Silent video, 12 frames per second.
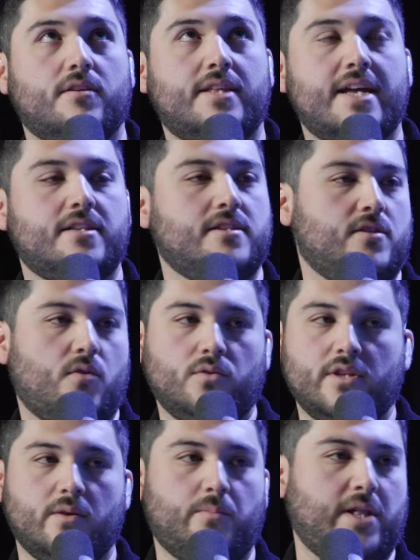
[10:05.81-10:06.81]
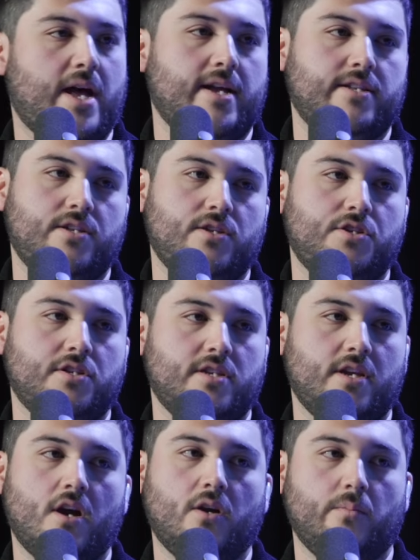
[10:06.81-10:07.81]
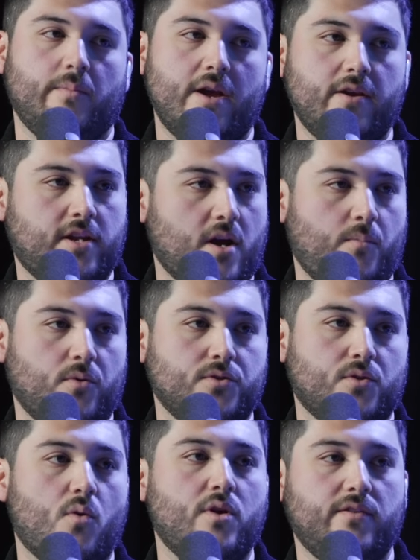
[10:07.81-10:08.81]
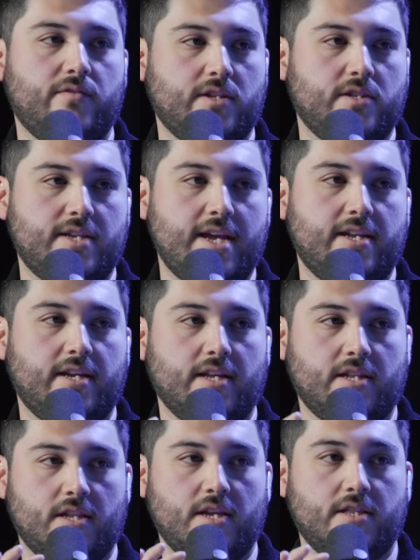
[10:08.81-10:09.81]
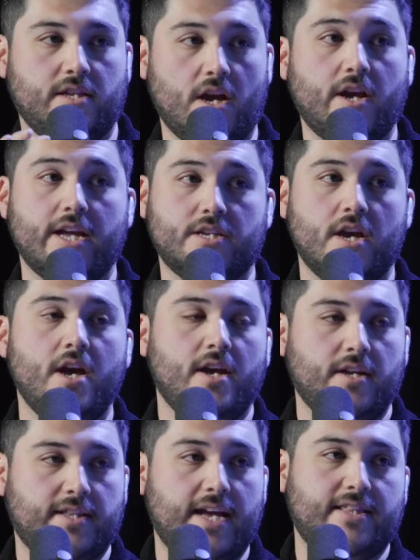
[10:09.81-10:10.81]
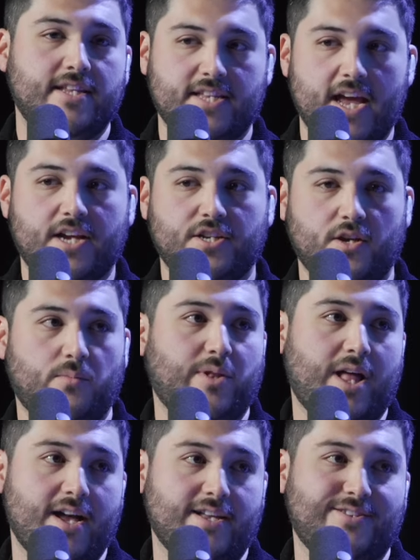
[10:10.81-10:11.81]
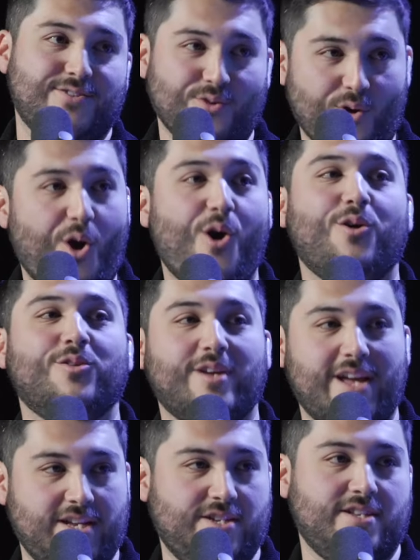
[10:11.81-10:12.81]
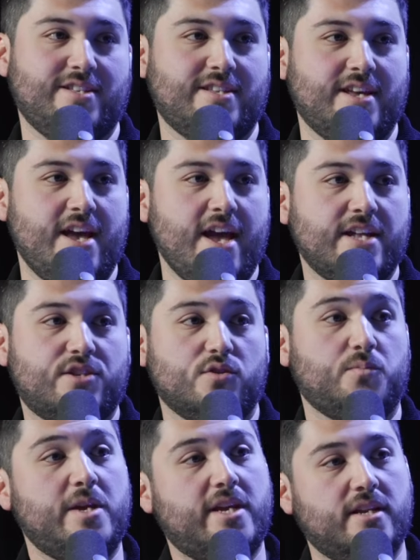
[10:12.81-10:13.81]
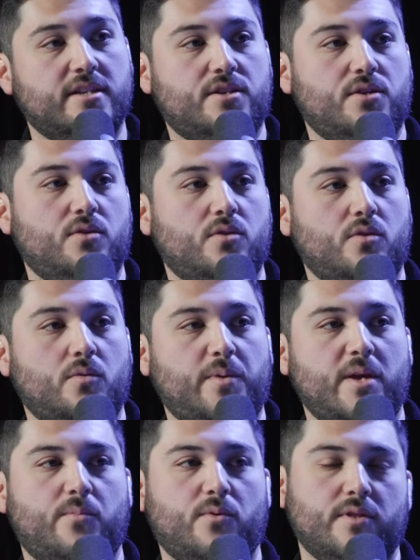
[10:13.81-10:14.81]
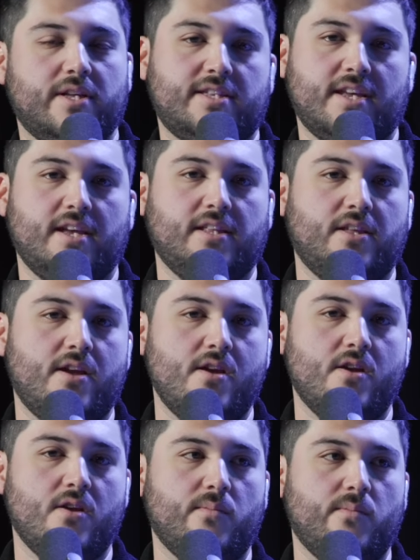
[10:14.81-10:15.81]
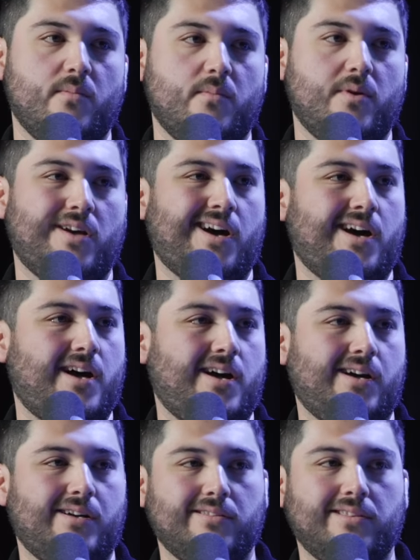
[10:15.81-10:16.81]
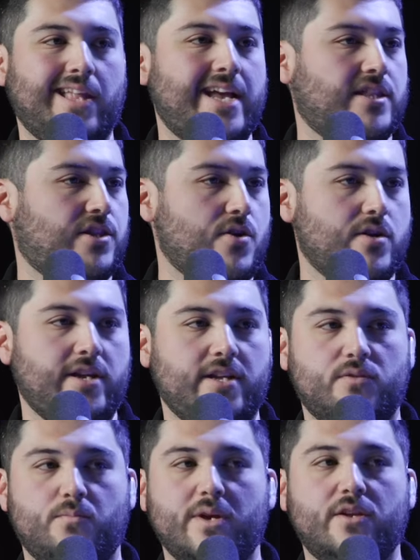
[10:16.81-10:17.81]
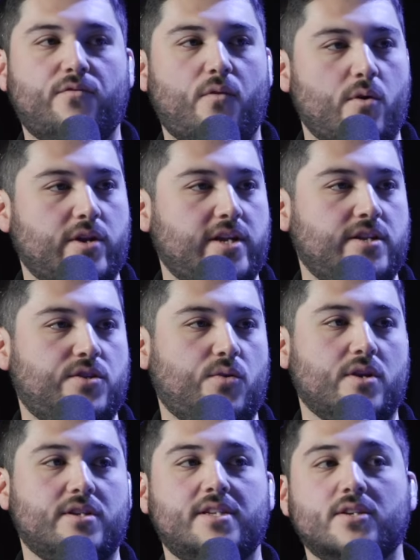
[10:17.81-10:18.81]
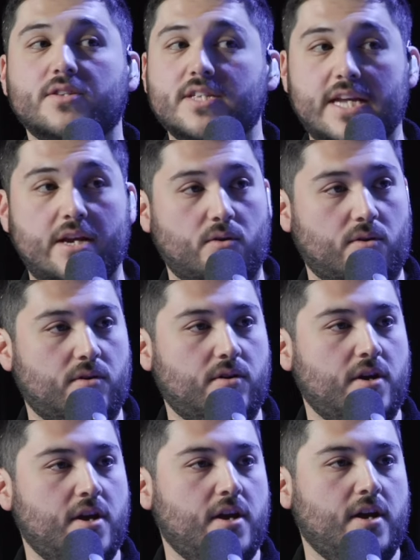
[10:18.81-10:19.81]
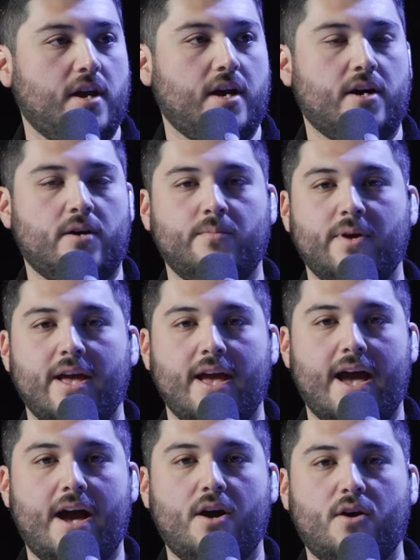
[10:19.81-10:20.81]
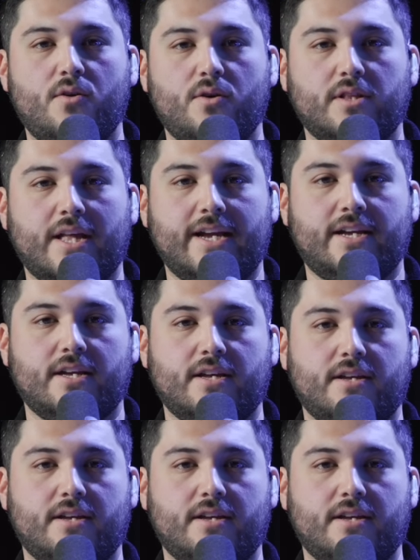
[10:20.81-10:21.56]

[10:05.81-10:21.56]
that doesn't only apply to just young married couples or even dating in, in the young age, that this actually applies to all ages. And so, speaking to people, let's say in their uh, late 30s, mid 40s, who are still single, yeah. um, how, like,